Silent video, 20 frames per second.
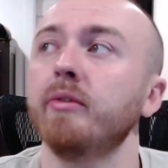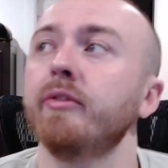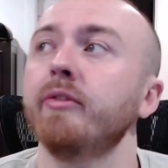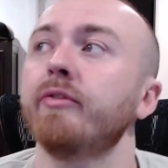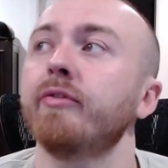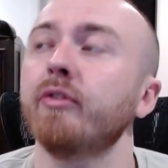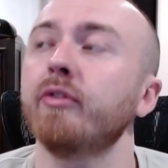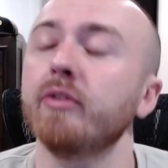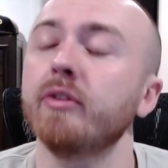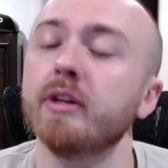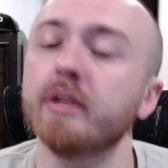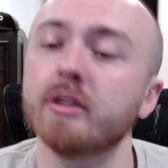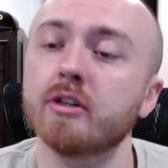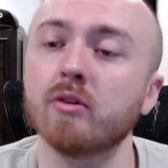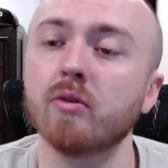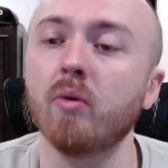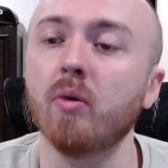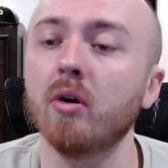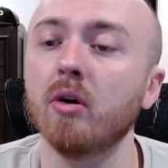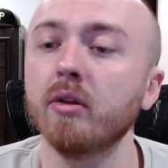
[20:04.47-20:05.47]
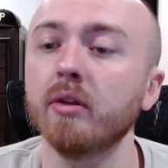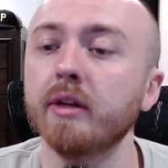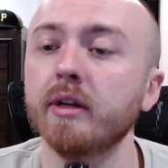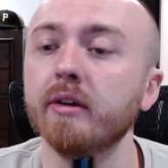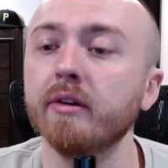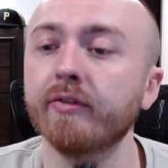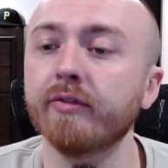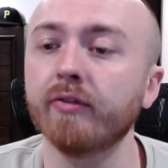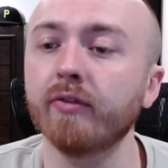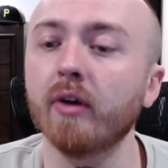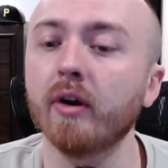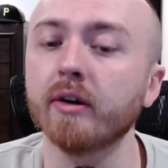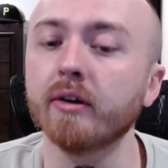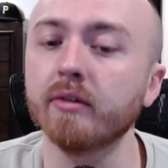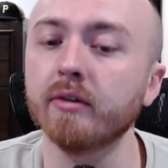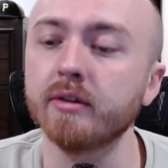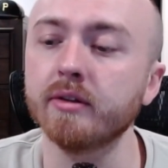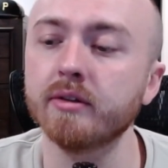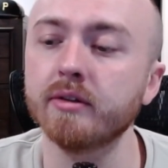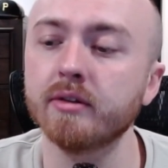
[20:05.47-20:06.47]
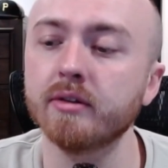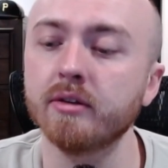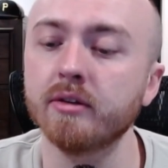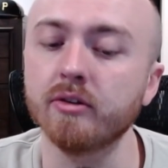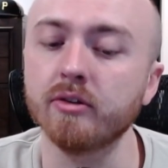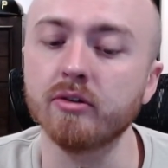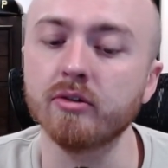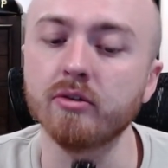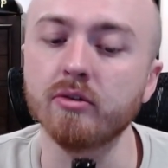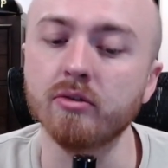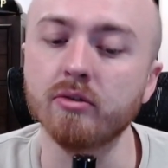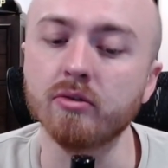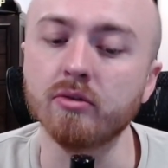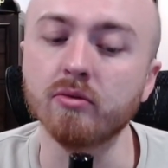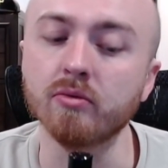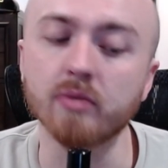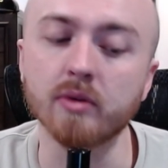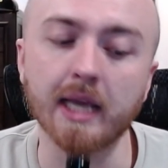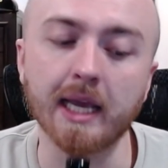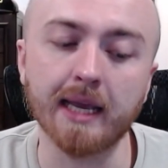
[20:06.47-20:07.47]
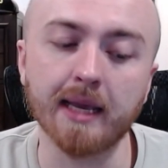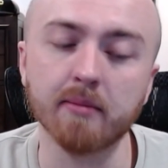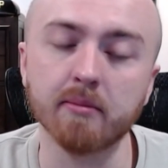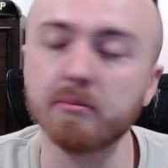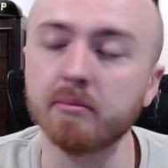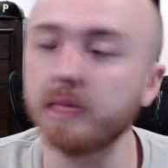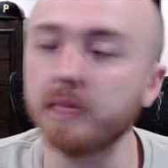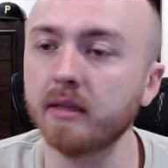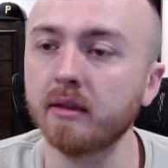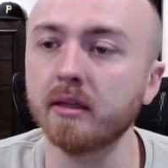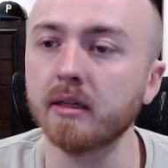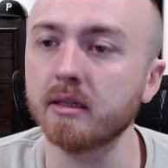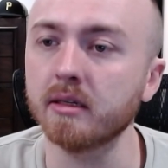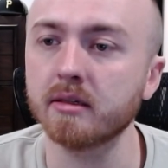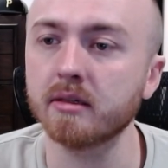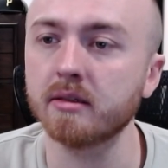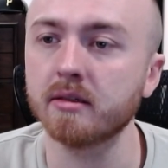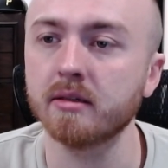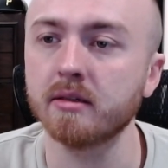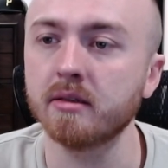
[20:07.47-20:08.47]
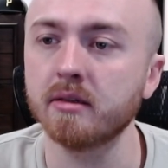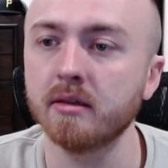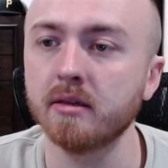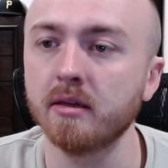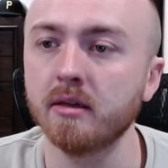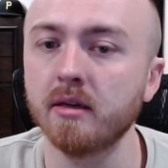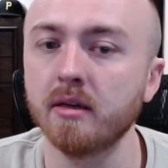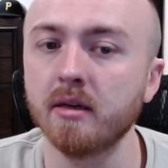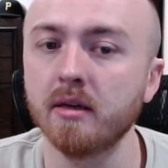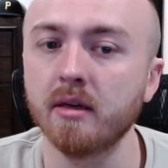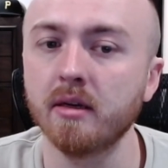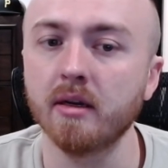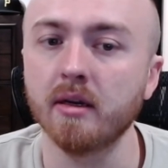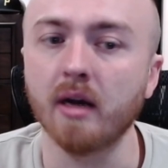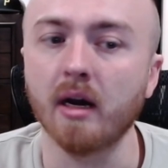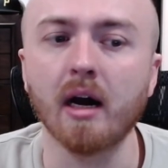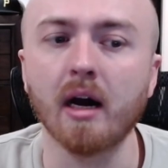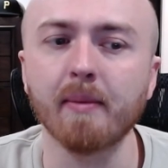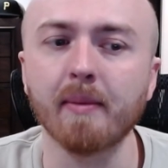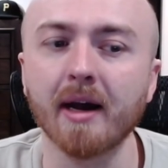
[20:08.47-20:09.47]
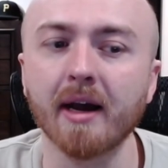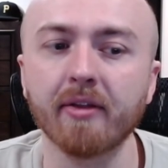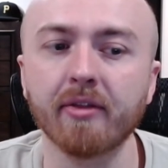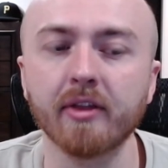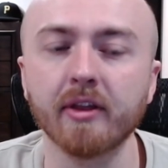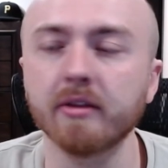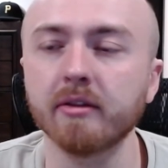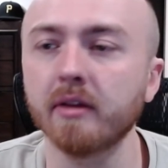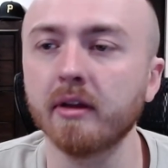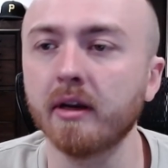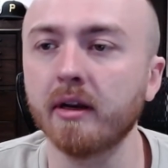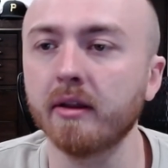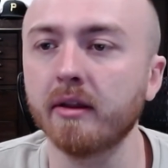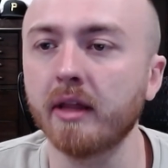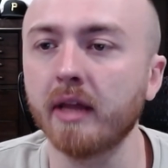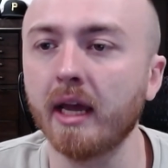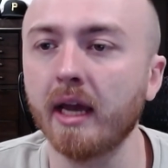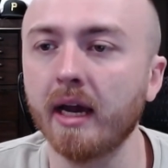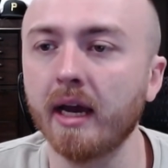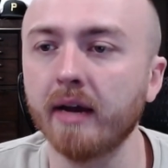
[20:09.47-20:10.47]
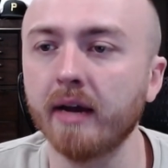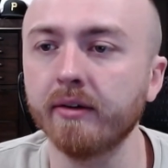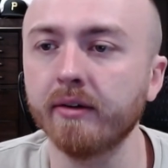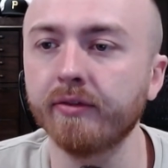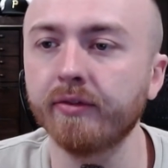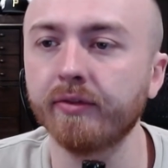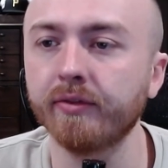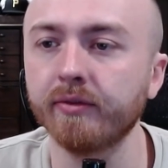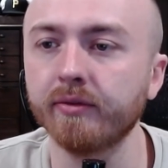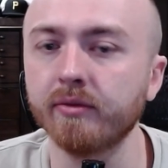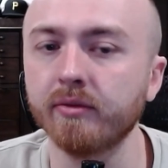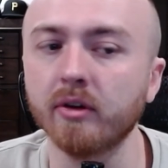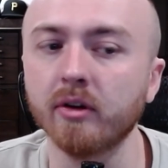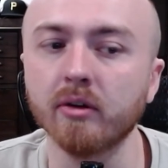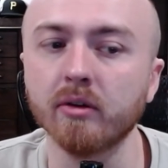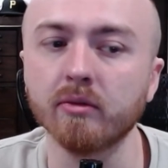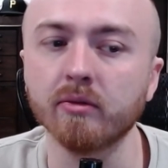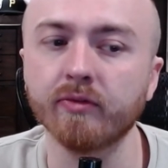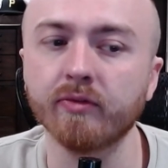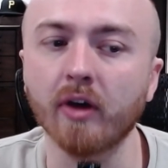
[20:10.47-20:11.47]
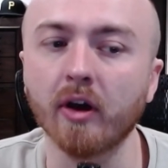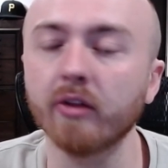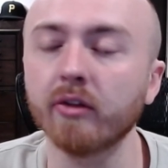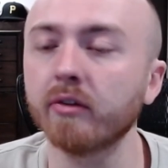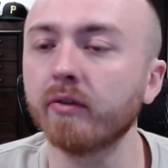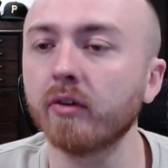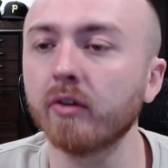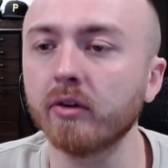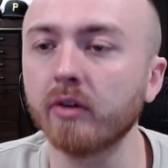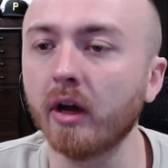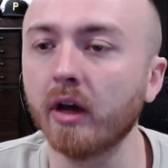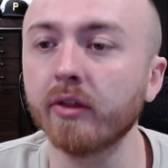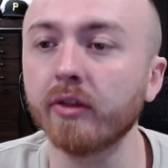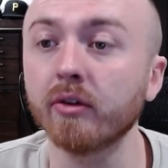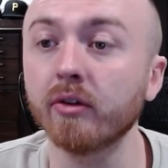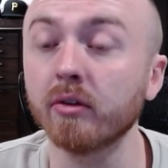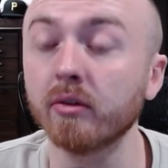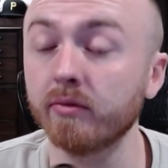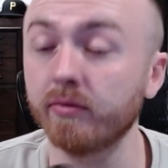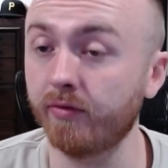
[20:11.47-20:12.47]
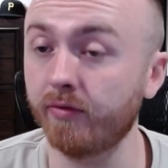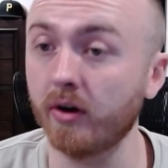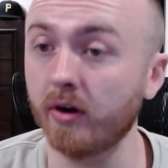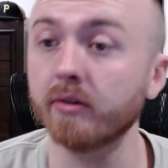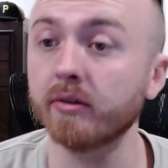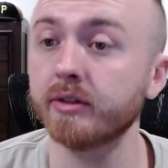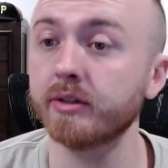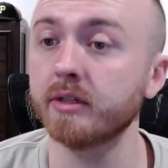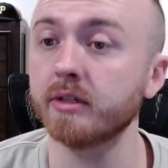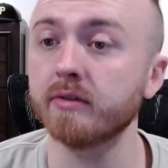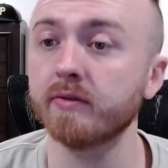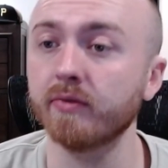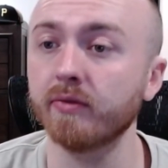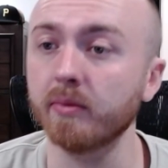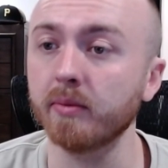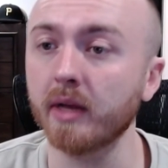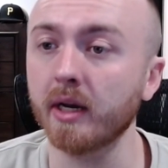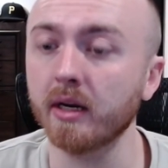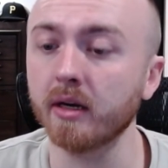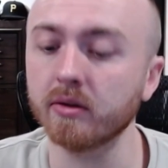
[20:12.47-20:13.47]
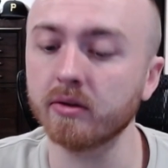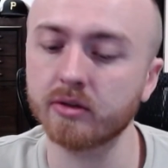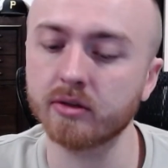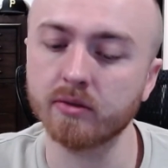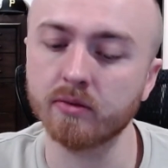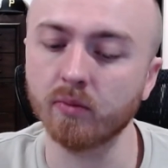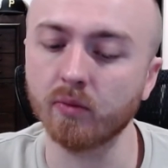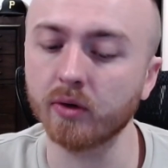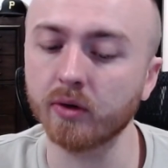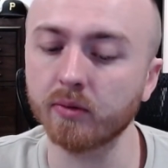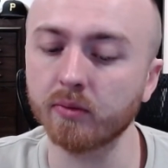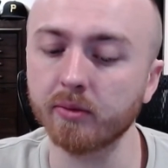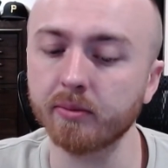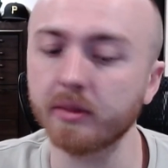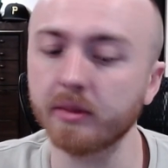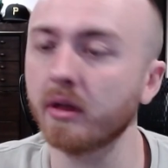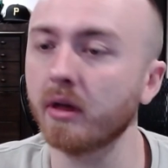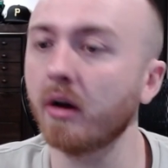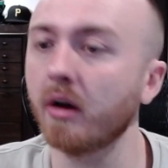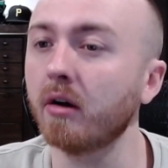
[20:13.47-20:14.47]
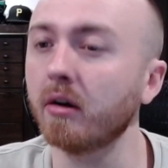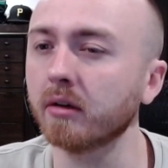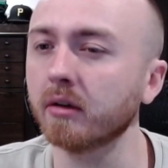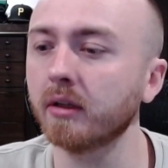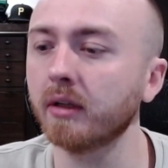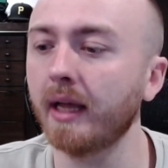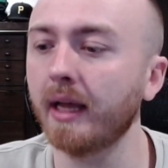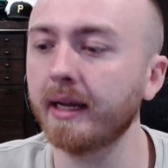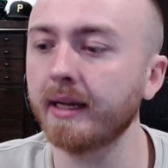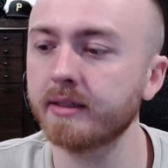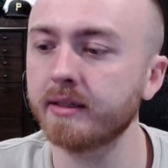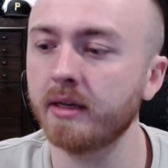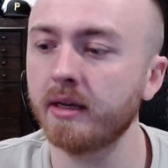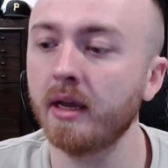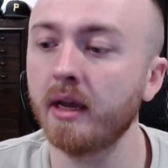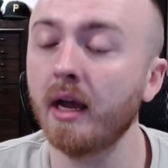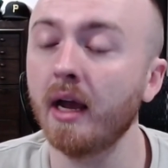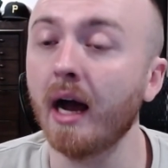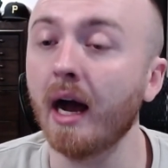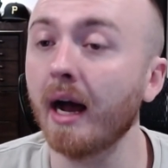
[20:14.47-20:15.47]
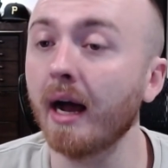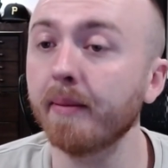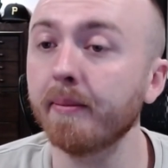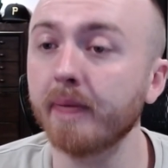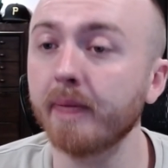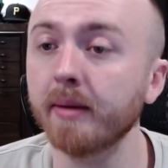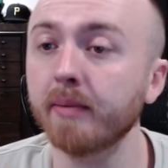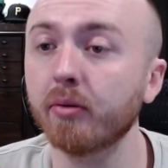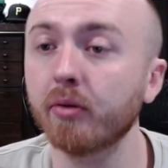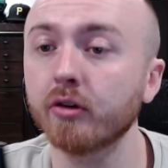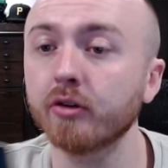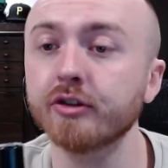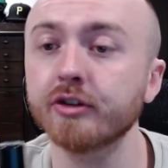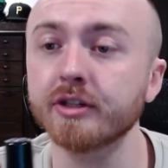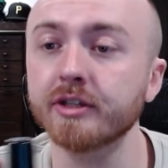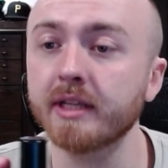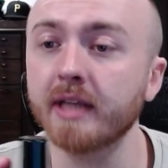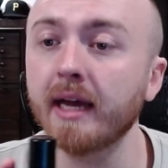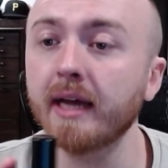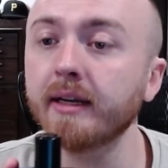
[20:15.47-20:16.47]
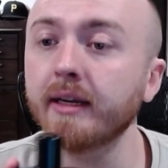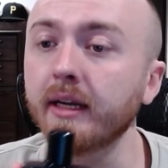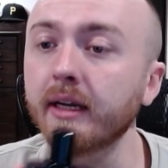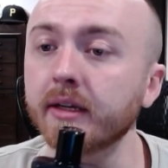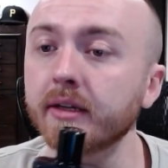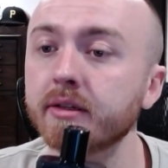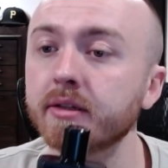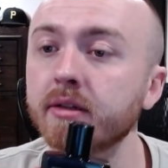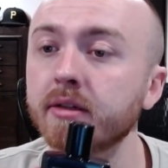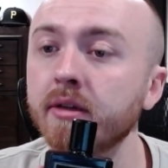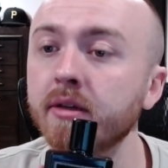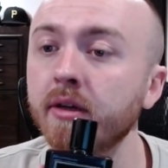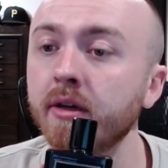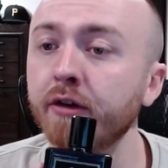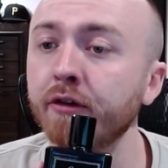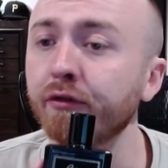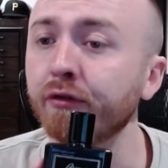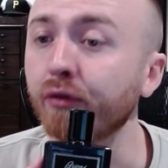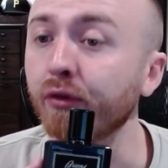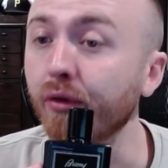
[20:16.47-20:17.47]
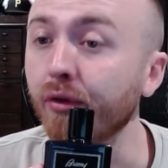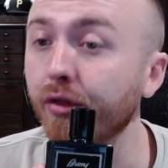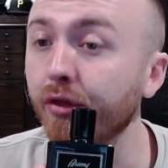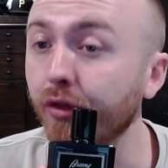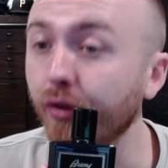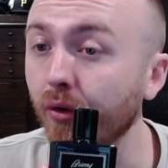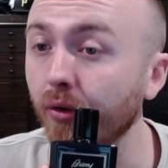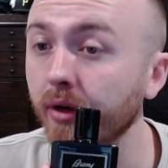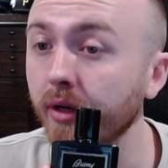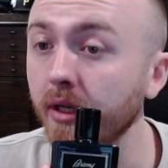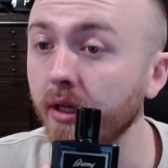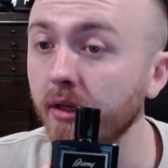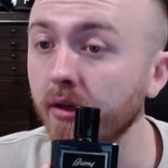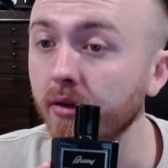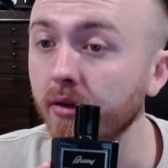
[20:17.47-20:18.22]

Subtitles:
for this quality of fragrance, you can't beat this. I think that they have, other fragrances from the house. One would be the Encre. I may purchase that next for $30.